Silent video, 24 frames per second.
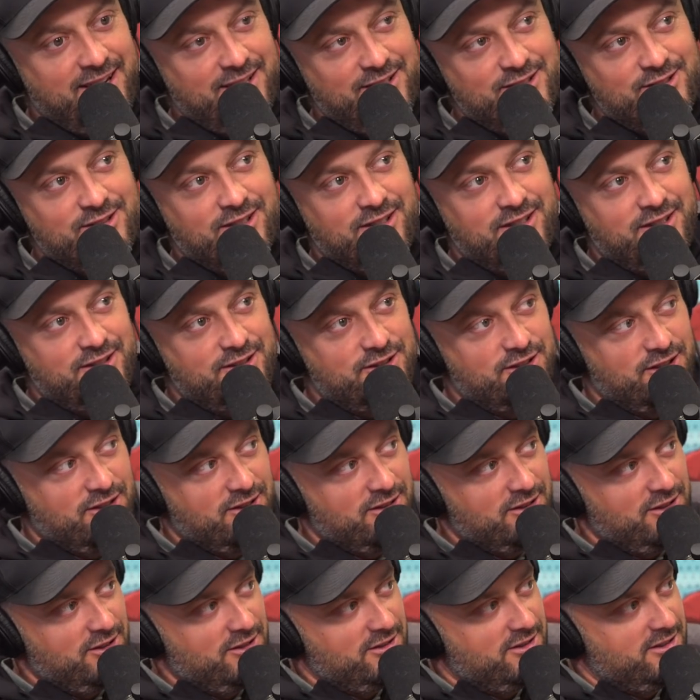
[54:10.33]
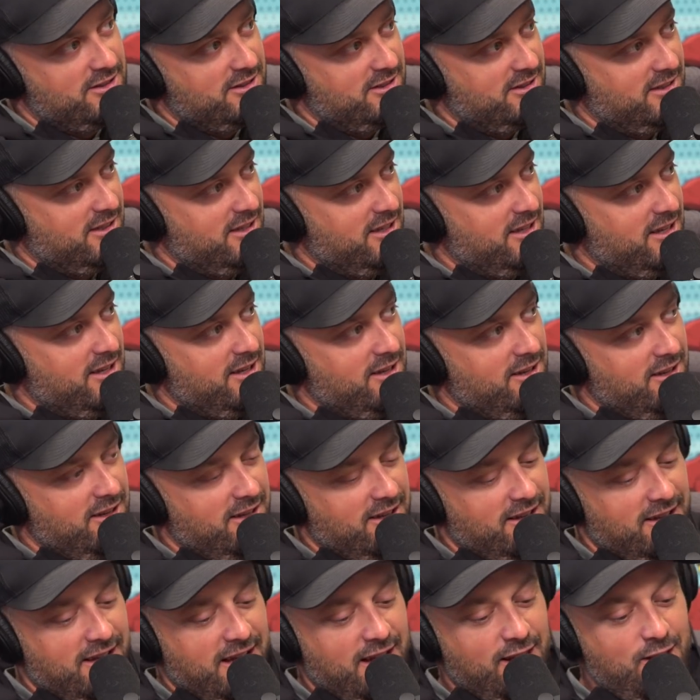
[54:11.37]
you start your joke? You said,
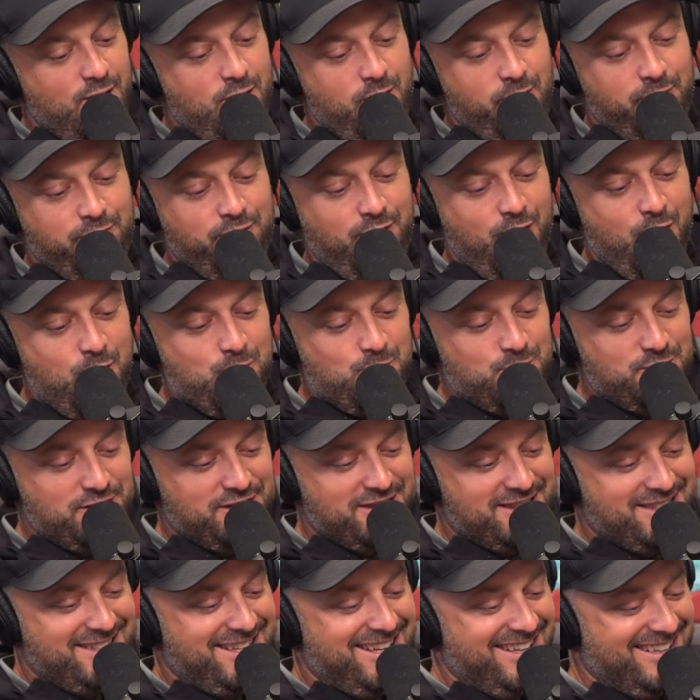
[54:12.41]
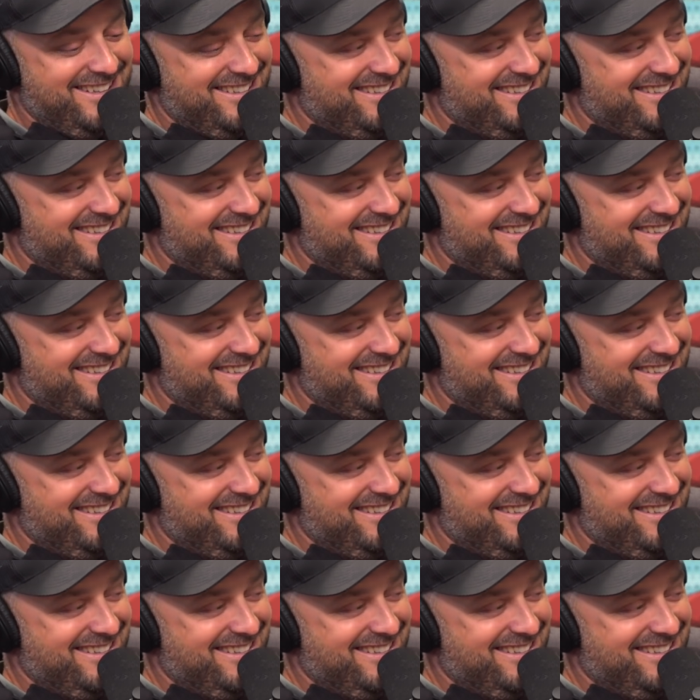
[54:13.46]
"Hello, folks."